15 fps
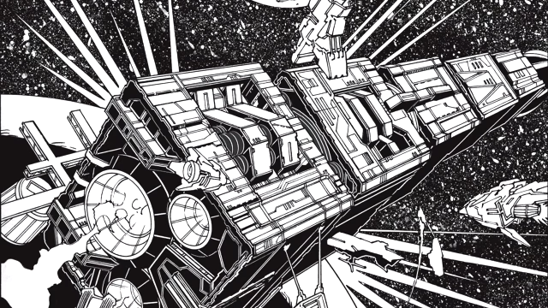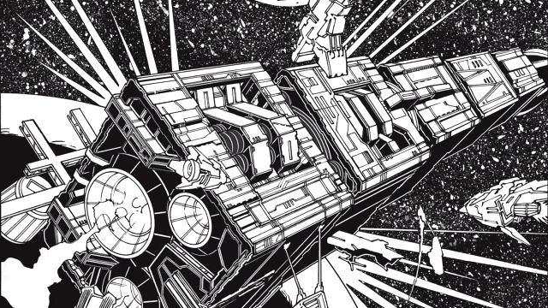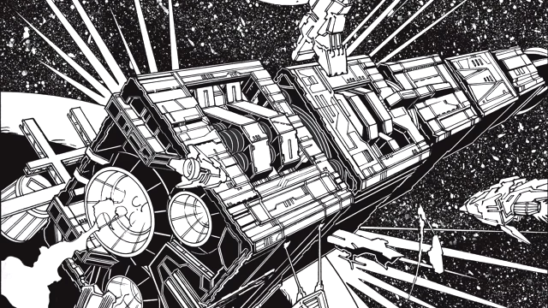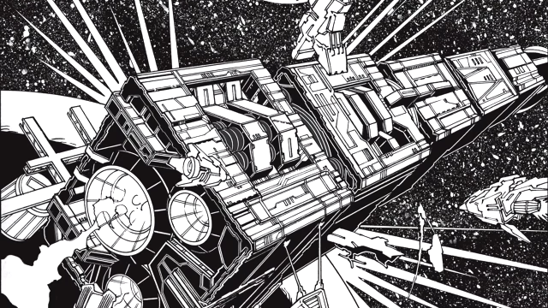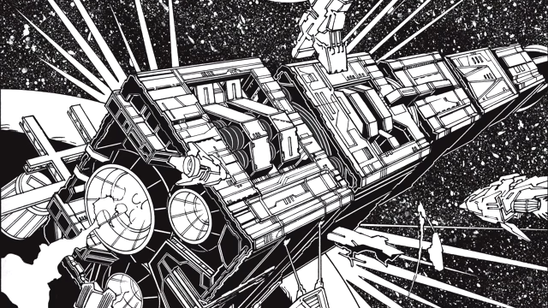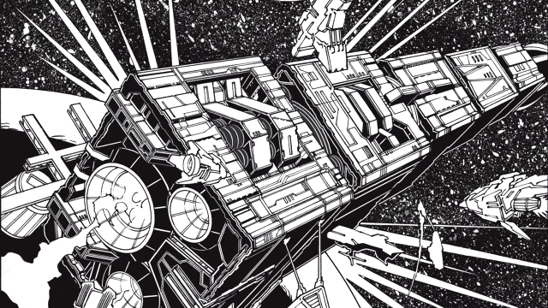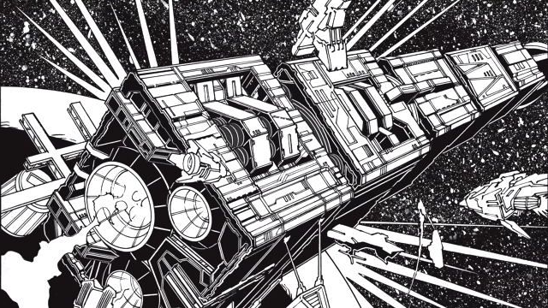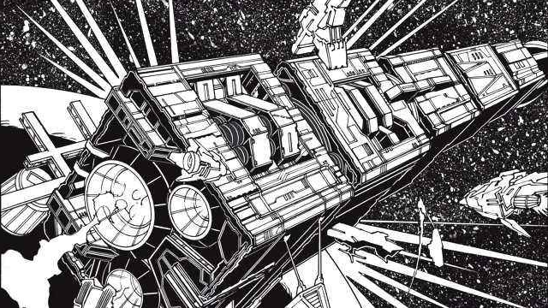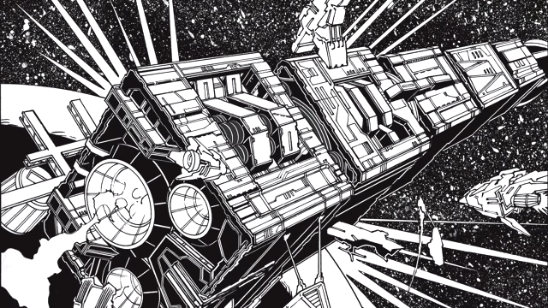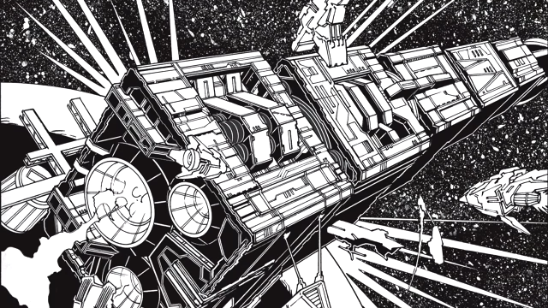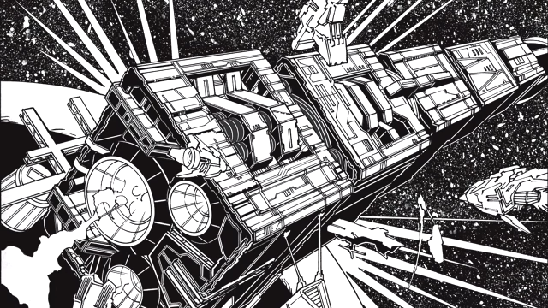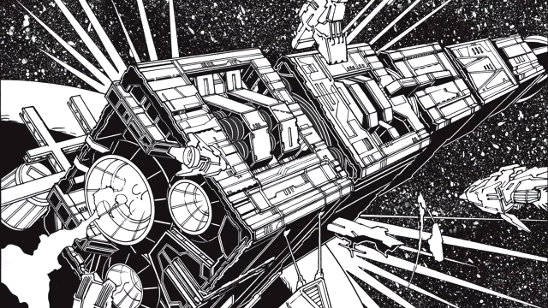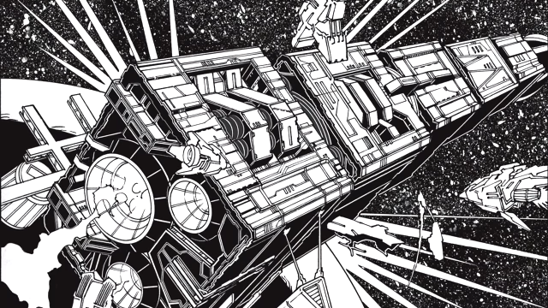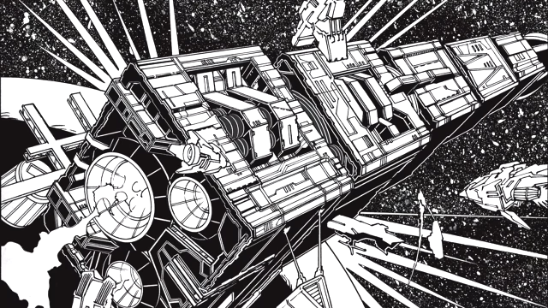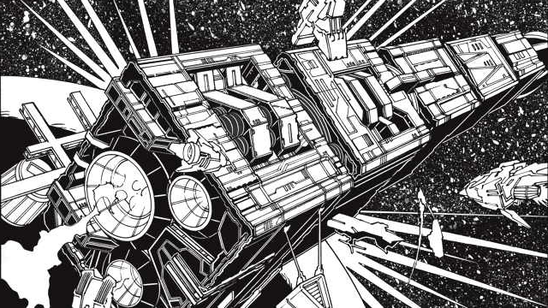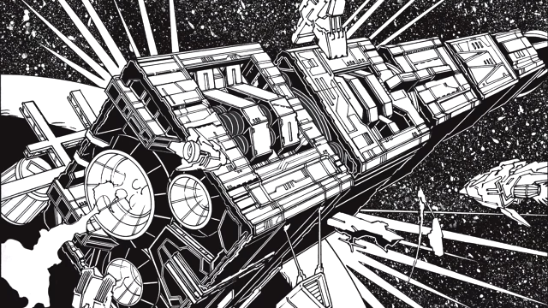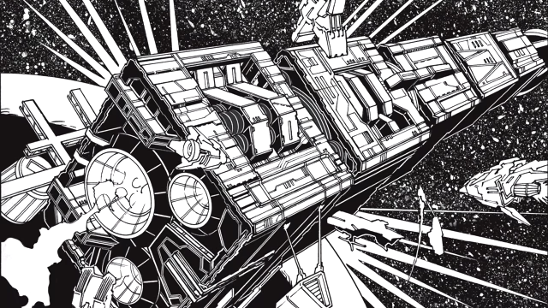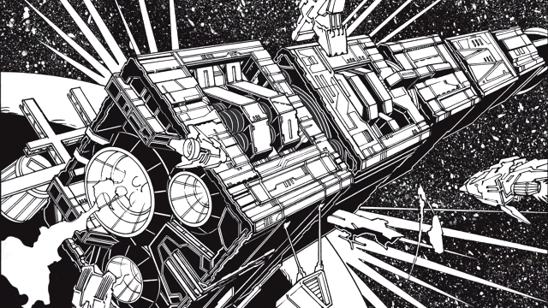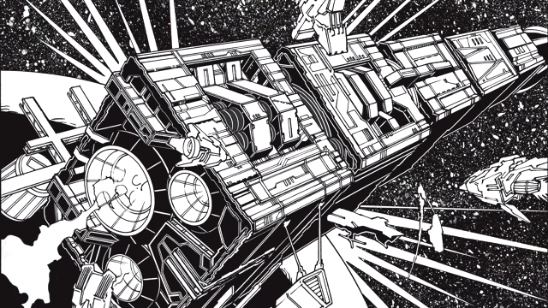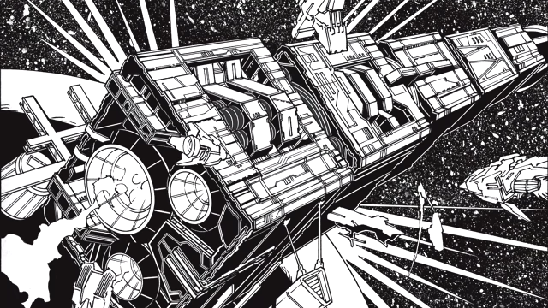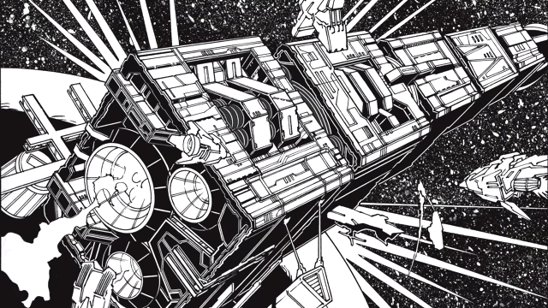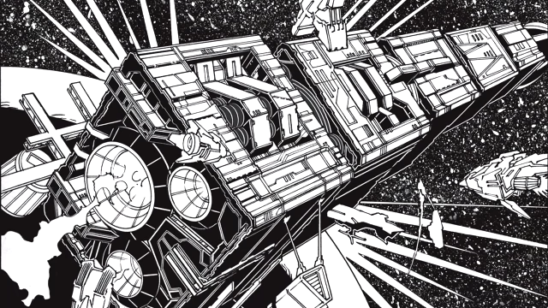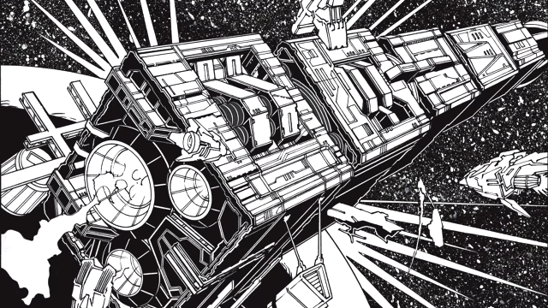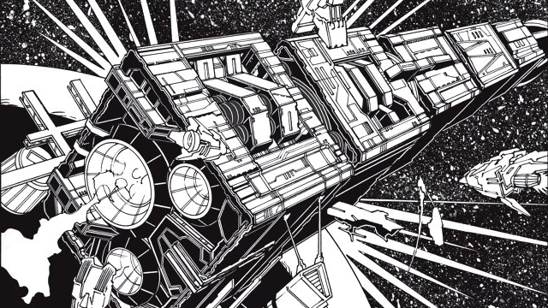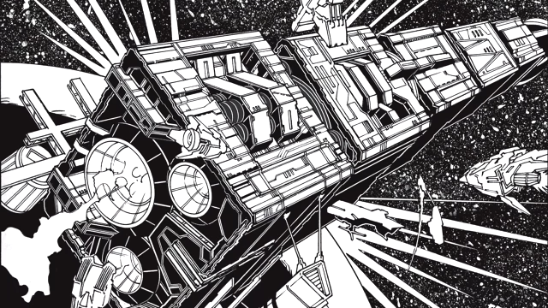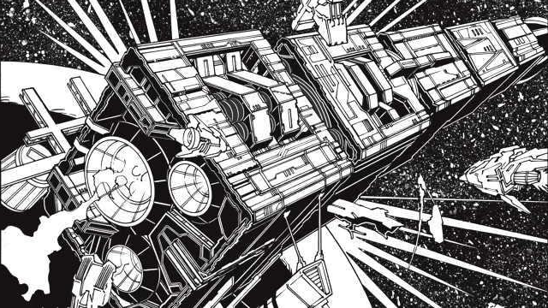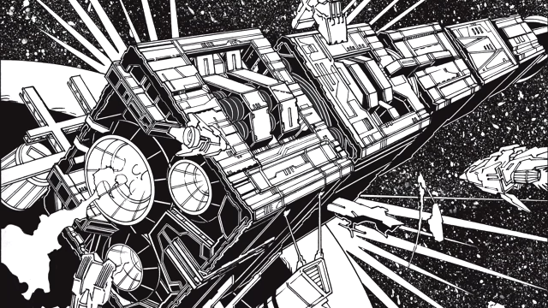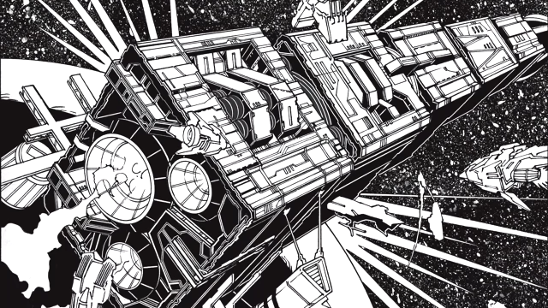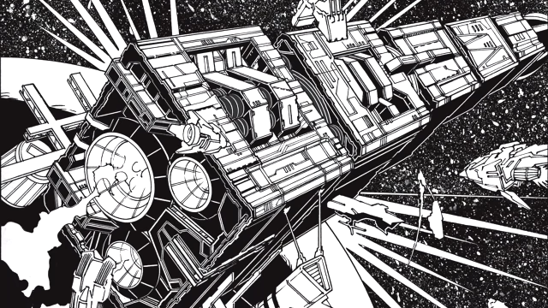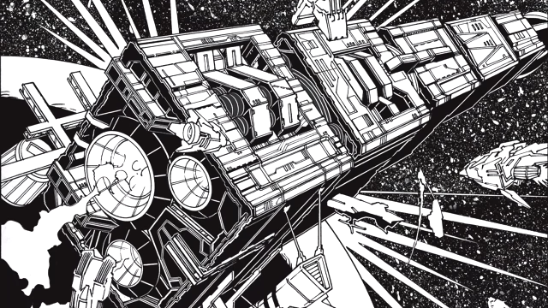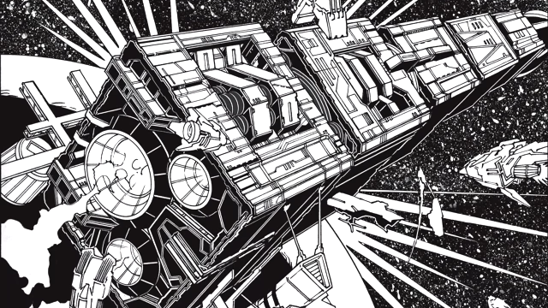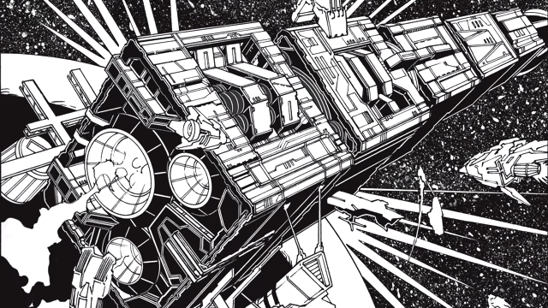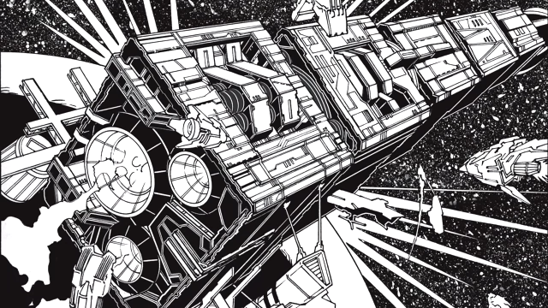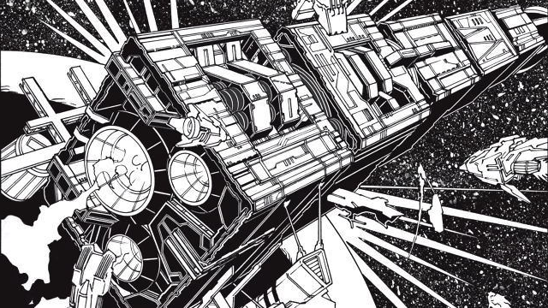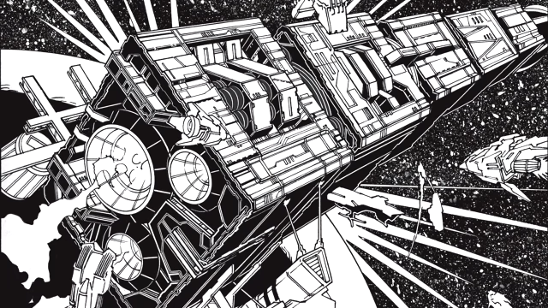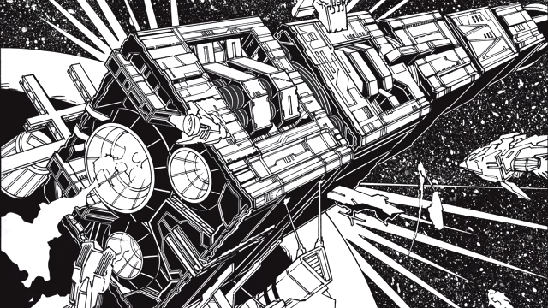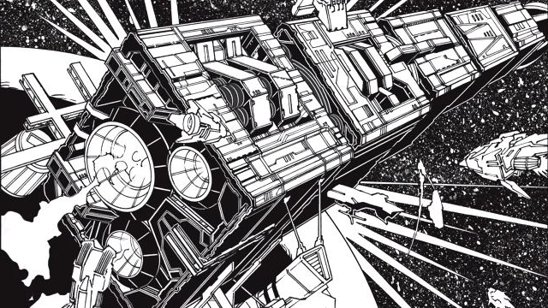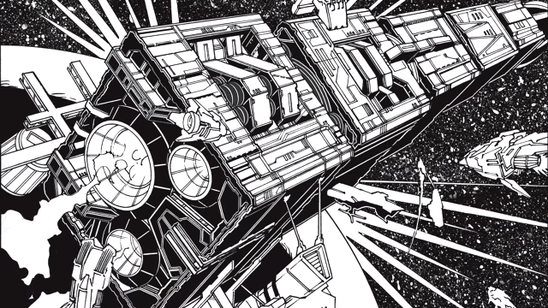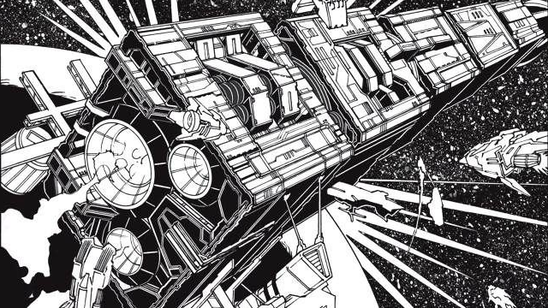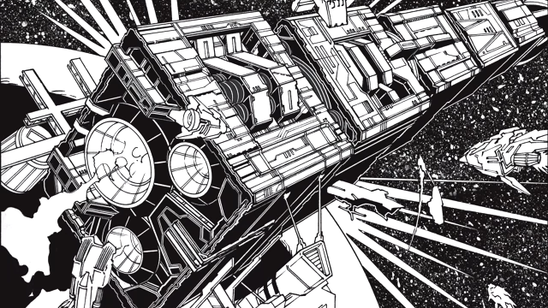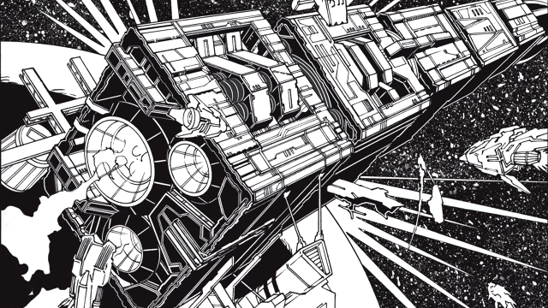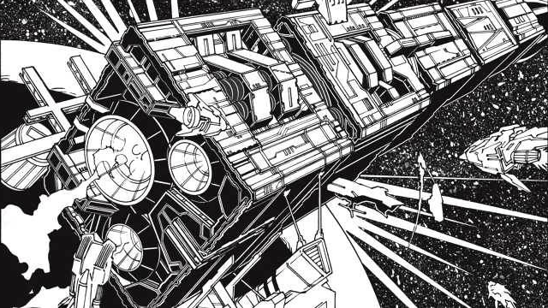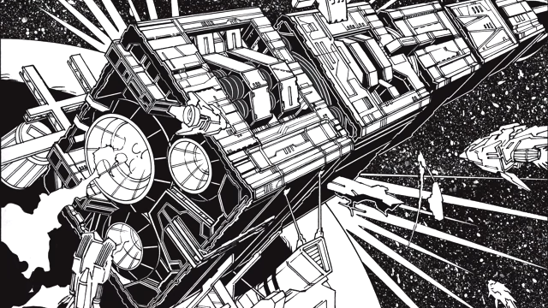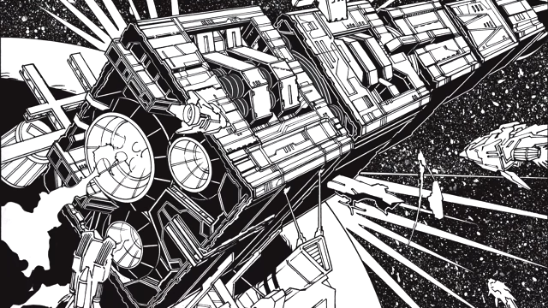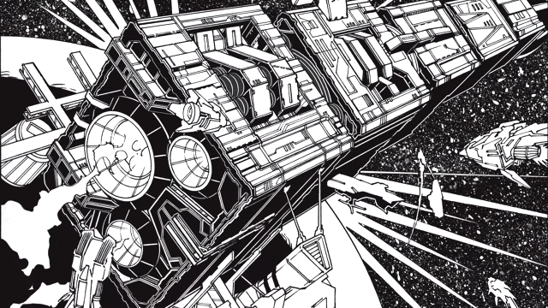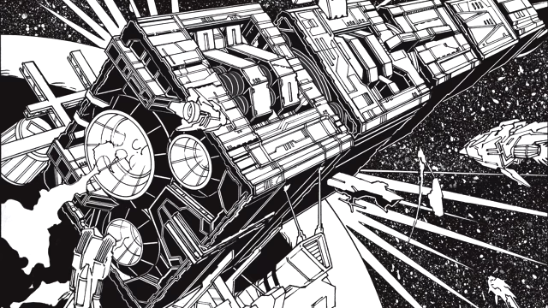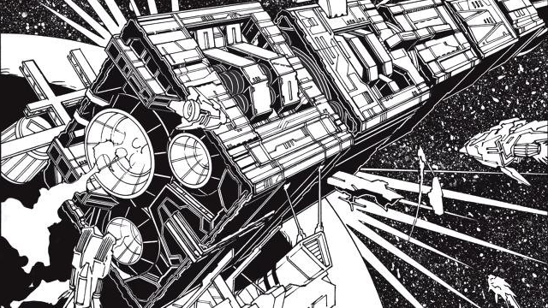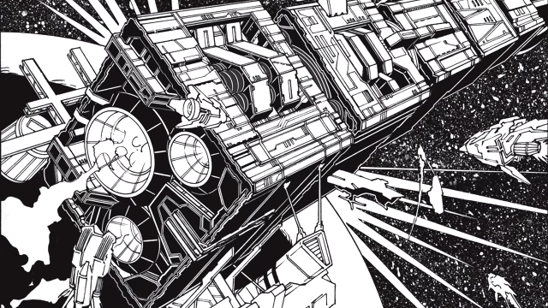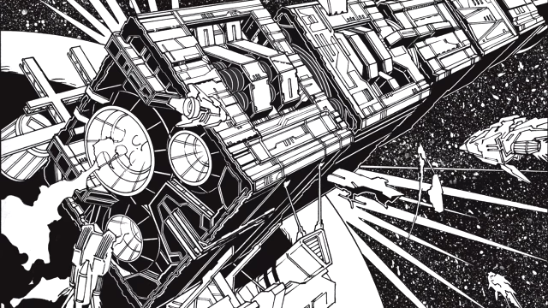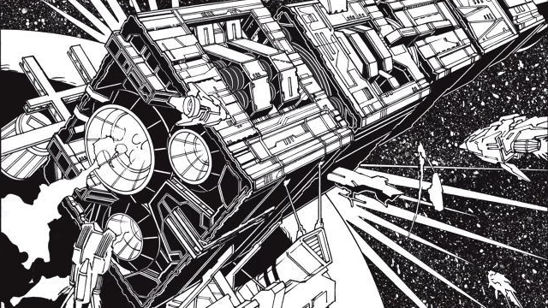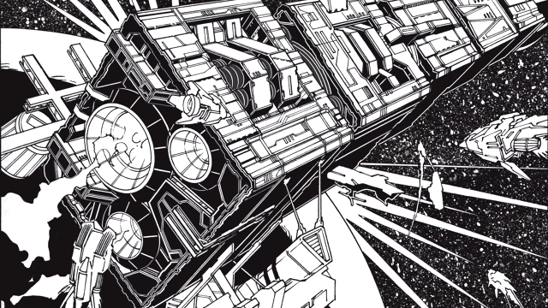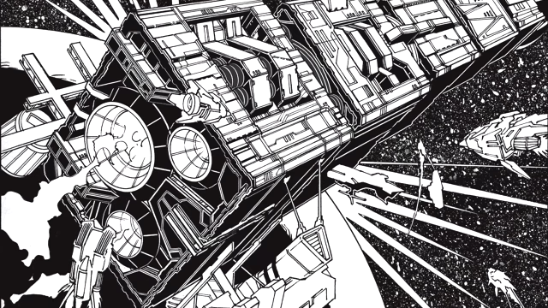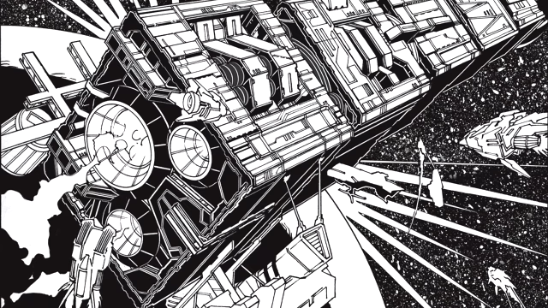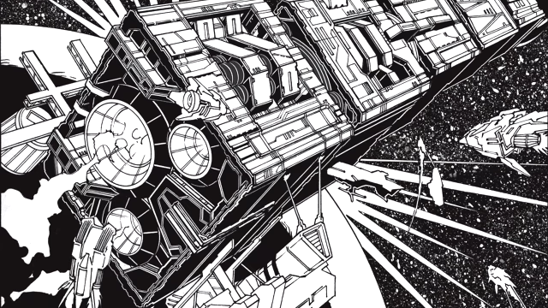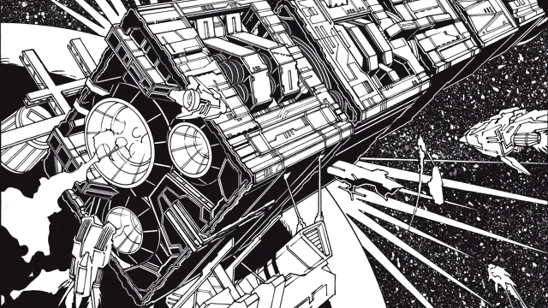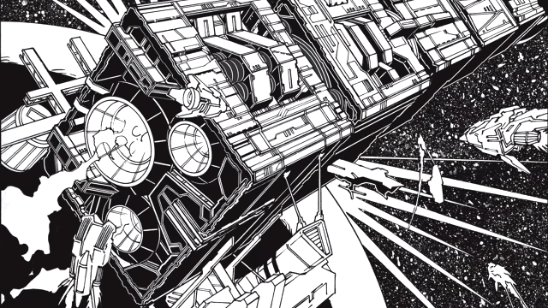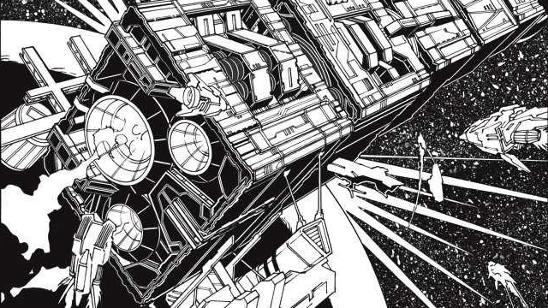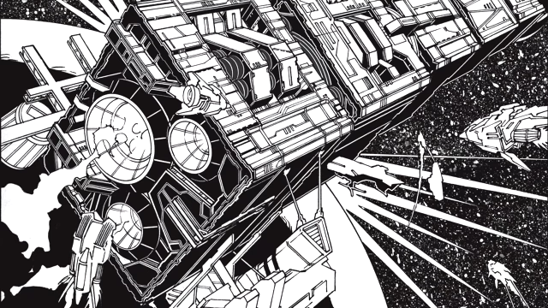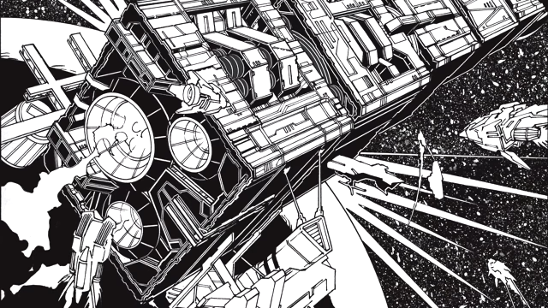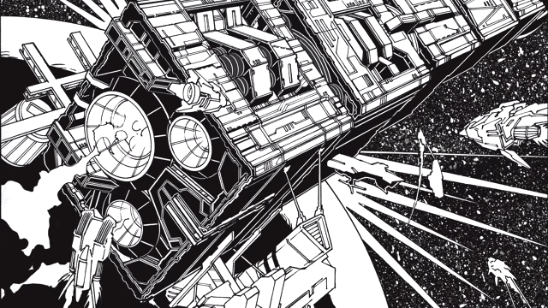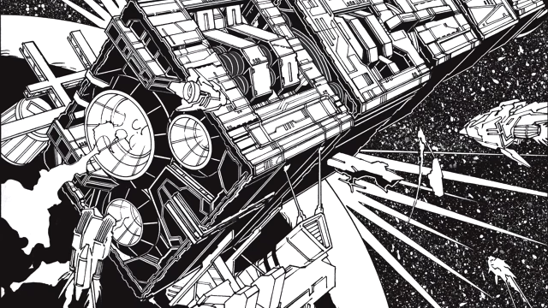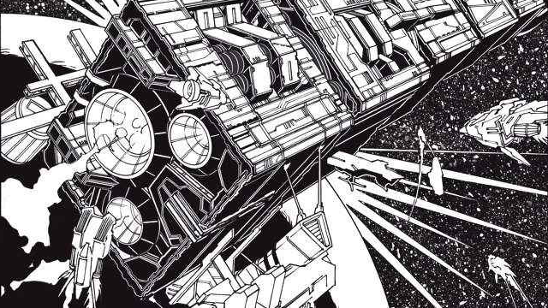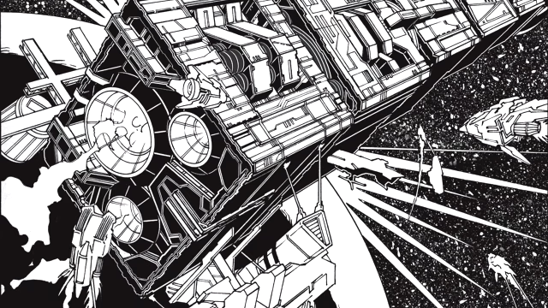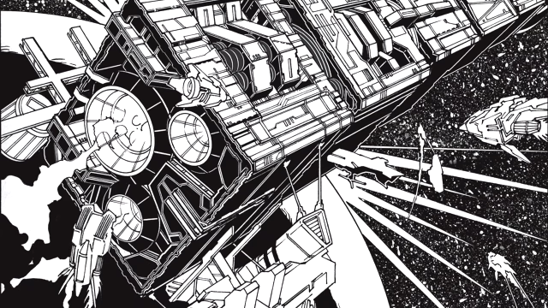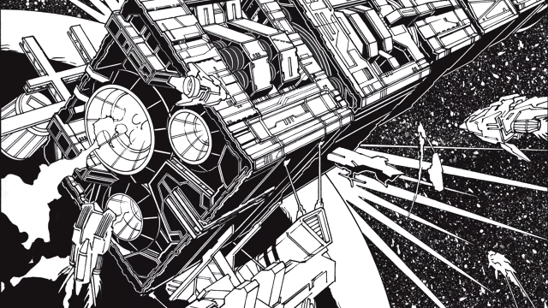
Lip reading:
(no speaker visible)